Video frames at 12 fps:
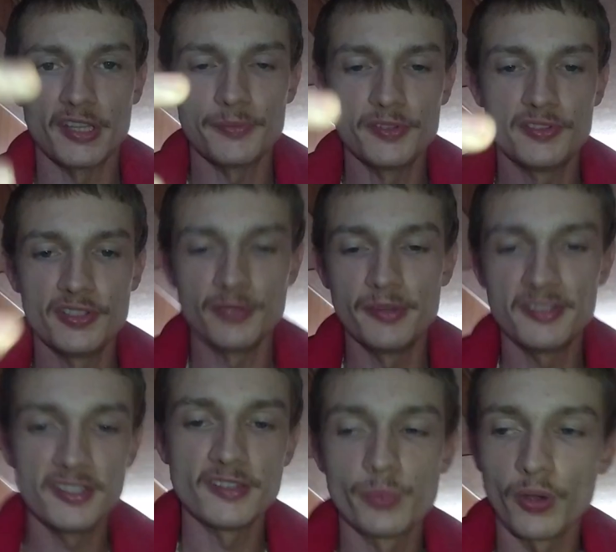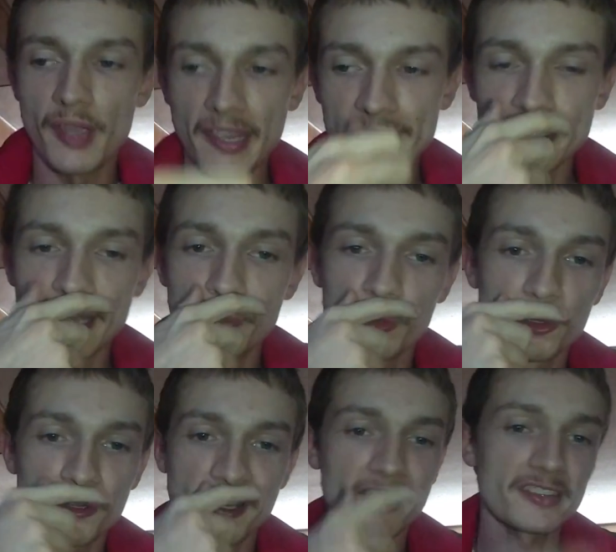YouTube, this is your boy Claymore
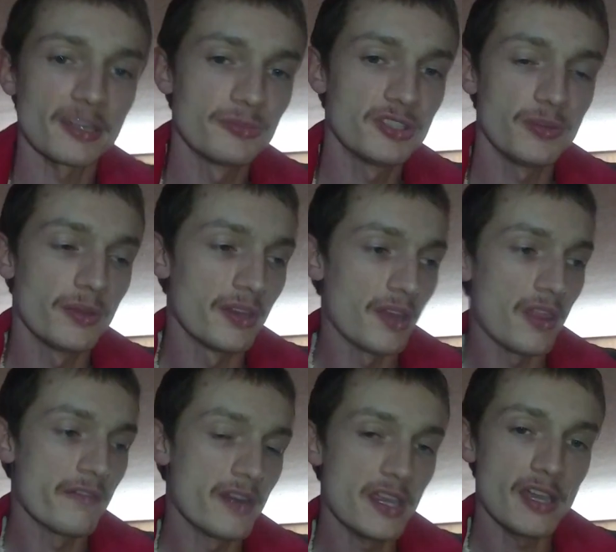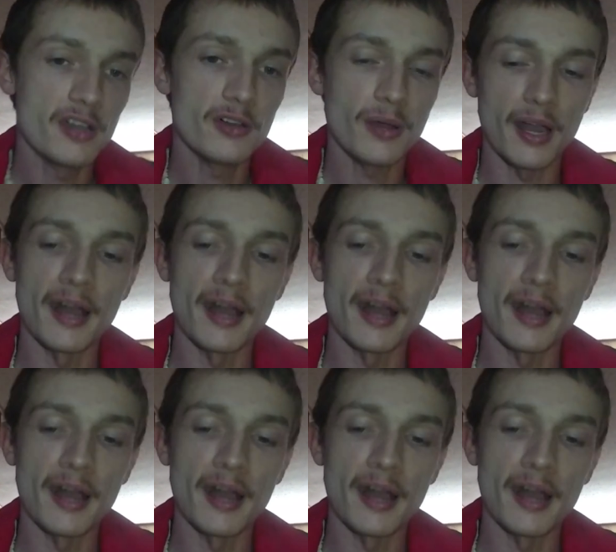Lord X coming to you with another video.